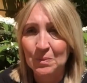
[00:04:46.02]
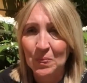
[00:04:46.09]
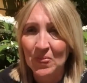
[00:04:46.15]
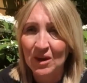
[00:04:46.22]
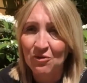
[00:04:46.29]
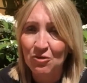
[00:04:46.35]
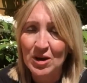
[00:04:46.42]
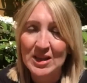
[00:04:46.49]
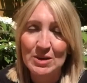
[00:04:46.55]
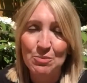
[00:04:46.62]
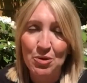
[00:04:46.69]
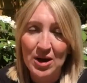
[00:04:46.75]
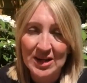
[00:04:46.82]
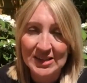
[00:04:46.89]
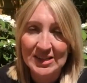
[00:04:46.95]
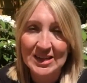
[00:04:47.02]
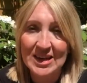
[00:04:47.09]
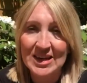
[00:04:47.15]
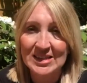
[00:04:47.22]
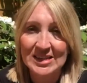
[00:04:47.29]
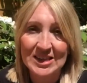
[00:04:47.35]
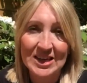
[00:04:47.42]
of really pressing
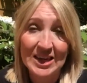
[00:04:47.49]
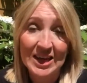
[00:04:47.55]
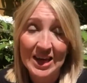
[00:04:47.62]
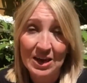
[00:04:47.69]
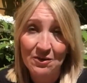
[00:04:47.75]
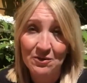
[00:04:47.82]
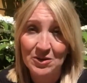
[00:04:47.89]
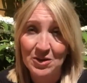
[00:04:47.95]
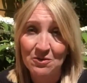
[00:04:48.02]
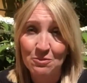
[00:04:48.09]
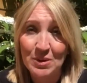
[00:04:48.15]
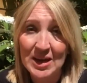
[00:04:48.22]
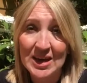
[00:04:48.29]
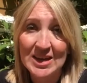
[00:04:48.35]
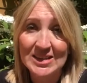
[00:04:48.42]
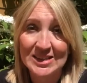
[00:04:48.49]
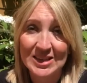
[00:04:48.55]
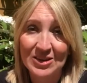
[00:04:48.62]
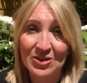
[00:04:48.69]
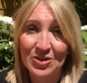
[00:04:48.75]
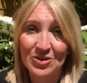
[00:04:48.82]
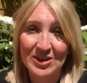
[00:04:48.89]
into the gift of peace
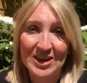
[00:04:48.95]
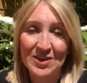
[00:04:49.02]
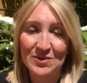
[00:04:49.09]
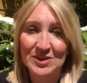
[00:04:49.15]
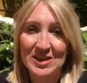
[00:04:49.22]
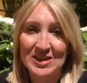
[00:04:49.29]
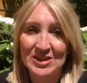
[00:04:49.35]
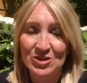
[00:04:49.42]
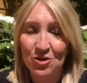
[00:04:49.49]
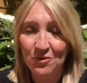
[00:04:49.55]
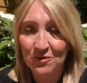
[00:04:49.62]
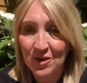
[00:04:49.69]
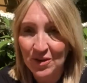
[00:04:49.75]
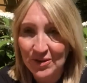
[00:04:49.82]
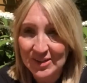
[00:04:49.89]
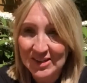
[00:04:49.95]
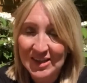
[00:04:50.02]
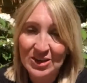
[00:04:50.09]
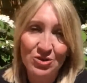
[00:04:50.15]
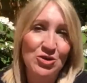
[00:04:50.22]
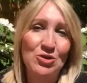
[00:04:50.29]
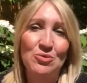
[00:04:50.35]
that God gives us, not focusing
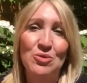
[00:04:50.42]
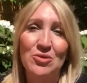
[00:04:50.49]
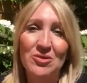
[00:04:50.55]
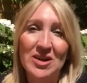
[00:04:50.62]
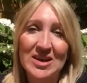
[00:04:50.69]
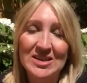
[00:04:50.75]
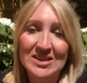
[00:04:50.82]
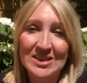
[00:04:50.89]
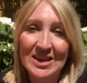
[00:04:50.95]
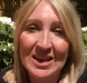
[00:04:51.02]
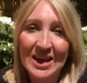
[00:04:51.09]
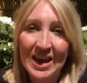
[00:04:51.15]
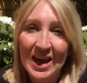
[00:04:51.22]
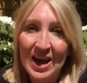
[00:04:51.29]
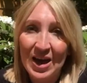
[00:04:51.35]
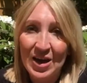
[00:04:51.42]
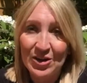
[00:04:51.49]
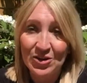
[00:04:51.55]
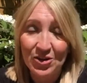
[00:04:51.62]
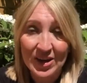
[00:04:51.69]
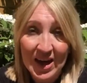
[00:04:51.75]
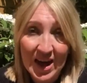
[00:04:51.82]
on your worries,
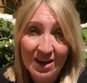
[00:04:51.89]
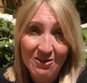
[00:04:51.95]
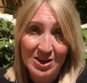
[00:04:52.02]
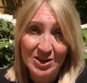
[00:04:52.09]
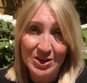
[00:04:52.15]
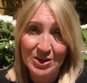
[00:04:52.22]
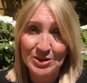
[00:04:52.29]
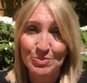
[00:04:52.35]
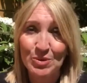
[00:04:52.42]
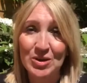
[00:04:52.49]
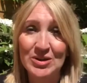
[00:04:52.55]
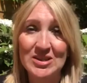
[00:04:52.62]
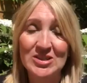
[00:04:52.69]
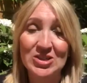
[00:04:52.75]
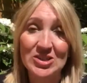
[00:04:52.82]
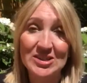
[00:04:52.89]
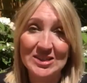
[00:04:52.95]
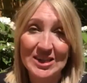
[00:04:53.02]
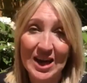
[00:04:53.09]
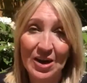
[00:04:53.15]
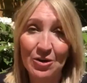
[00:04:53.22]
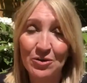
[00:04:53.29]
not carrying those burdens
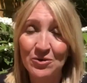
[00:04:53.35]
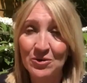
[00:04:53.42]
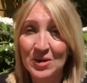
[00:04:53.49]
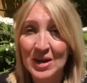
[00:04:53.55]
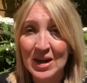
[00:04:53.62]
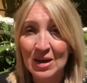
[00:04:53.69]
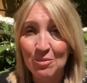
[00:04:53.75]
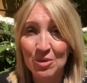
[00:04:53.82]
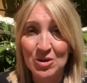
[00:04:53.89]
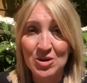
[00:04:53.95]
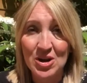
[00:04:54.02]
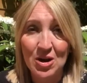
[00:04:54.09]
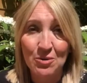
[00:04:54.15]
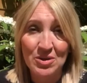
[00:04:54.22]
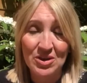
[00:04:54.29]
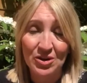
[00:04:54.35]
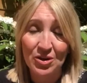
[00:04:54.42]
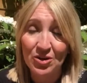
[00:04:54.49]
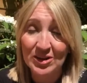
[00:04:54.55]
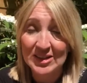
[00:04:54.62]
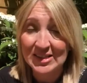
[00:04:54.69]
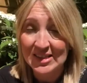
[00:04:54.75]
yourself, but knowing that
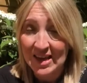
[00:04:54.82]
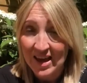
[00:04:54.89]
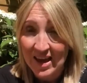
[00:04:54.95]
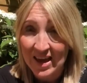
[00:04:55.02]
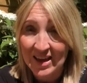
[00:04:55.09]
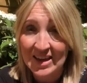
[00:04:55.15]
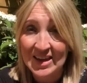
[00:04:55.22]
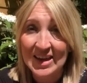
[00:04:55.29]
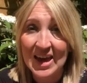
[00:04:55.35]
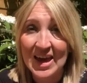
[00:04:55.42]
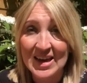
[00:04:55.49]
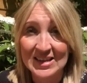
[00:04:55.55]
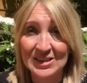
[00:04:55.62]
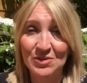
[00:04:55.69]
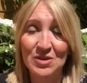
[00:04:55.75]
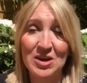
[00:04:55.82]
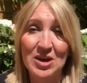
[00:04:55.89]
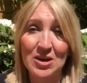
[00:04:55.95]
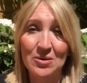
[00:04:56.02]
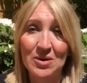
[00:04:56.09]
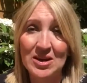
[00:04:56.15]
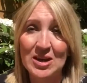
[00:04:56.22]
God is there, he cares for
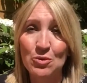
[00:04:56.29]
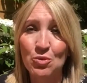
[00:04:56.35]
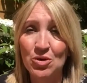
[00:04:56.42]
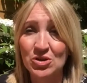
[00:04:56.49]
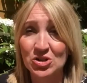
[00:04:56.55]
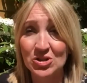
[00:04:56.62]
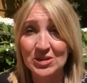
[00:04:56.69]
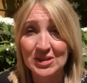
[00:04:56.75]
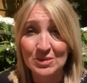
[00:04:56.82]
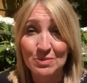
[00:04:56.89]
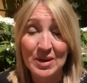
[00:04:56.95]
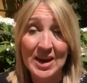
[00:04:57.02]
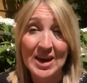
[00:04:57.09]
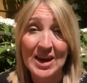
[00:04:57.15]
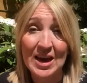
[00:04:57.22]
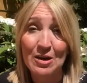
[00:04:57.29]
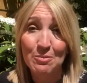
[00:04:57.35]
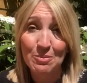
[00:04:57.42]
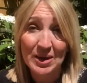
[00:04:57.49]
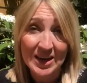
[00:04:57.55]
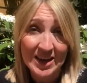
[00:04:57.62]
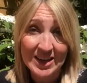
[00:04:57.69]
you, and he wants you to be at
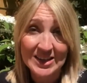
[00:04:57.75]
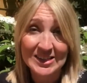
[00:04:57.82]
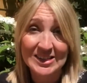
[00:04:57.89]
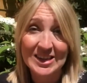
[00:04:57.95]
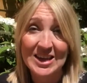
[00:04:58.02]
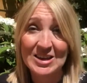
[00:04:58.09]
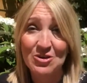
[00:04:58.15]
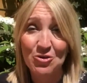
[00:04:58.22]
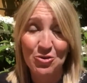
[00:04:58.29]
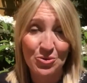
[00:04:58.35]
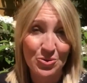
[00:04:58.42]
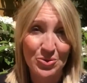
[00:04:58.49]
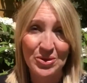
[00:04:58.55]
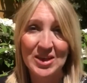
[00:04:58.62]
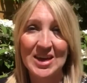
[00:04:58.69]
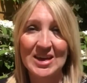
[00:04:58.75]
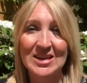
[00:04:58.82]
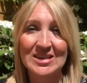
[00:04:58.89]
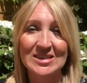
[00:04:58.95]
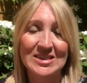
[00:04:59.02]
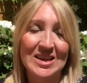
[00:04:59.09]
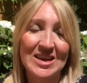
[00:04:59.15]
peace in all
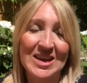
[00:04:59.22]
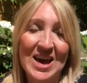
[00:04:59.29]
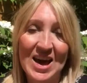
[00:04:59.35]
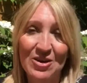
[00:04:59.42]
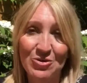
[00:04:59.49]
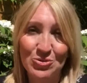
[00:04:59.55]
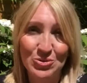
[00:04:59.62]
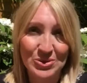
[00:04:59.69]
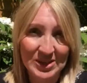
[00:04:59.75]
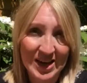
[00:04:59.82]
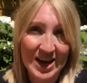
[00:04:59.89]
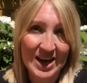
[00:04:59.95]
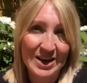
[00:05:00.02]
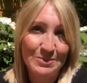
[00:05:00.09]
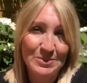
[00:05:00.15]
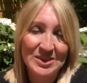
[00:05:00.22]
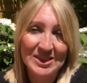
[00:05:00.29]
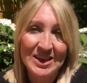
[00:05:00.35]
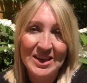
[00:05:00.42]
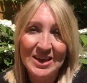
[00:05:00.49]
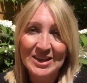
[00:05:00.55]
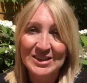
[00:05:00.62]
things and at all times.
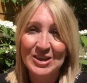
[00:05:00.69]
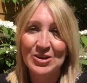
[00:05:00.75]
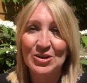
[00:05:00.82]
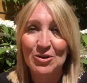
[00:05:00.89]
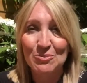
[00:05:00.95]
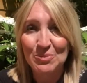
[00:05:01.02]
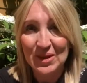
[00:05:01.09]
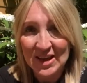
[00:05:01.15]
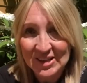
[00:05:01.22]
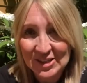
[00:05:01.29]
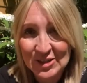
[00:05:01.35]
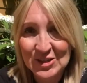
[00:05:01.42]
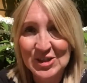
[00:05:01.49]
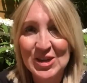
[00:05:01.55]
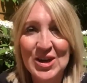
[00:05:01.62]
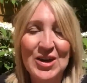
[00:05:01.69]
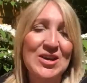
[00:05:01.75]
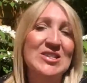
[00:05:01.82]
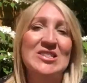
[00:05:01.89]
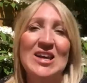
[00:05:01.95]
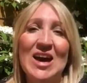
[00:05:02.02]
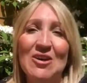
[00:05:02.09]
So God bless you,
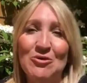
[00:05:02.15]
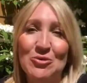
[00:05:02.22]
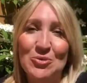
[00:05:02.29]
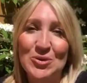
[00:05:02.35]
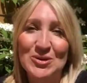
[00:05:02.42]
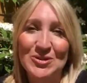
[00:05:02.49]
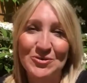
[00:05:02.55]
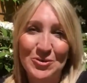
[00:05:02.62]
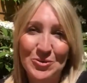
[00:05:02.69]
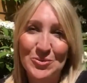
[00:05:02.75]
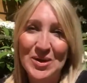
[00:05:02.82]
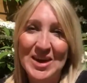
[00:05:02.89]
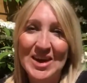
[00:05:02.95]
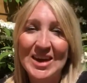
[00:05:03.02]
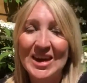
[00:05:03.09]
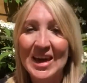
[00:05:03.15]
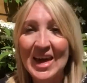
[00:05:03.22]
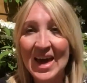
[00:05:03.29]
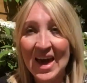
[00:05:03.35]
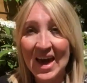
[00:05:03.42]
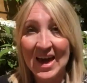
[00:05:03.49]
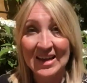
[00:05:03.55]
church. Have a wonderful week,
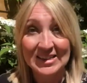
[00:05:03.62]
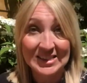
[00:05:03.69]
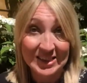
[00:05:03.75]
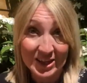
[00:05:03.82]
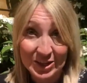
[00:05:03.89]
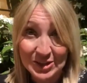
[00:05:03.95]
and see you